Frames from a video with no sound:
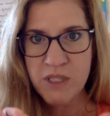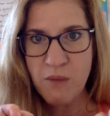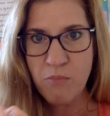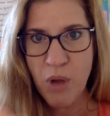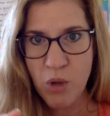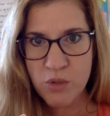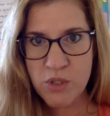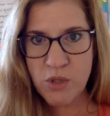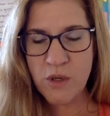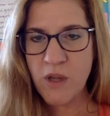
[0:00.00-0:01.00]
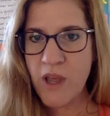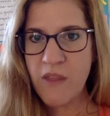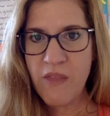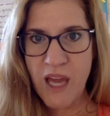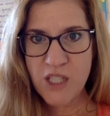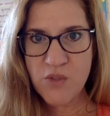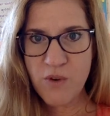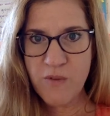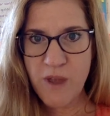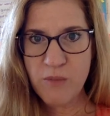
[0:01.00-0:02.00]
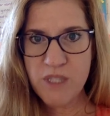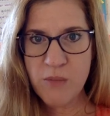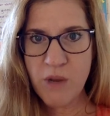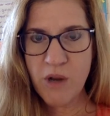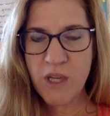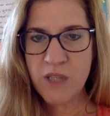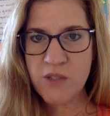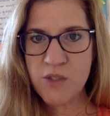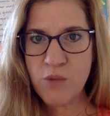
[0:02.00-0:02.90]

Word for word: It's a poster that is for famous Americans.